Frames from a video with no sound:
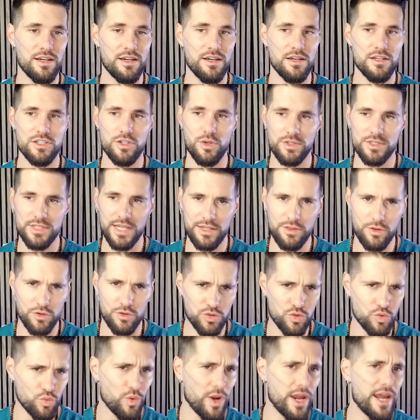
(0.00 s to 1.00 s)
So it's like there's
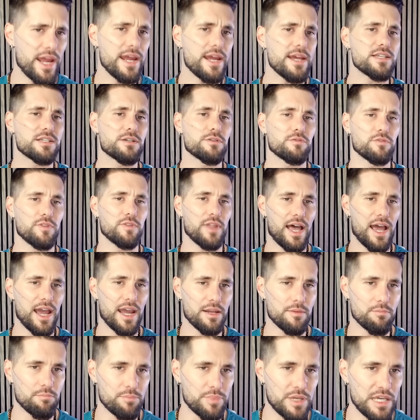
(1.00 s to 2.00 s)
rays of
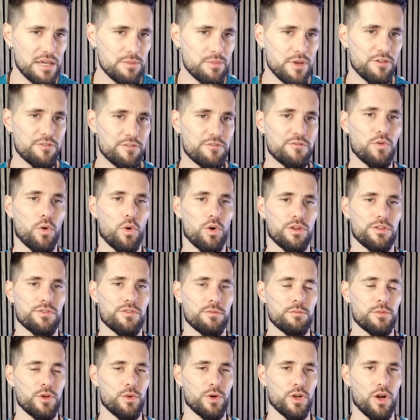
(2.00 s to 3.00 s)
light beaming forth
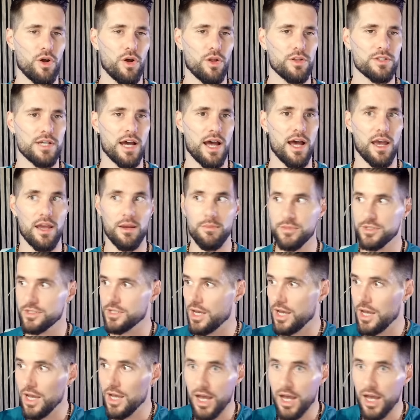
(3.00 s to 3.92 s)
from you at all times.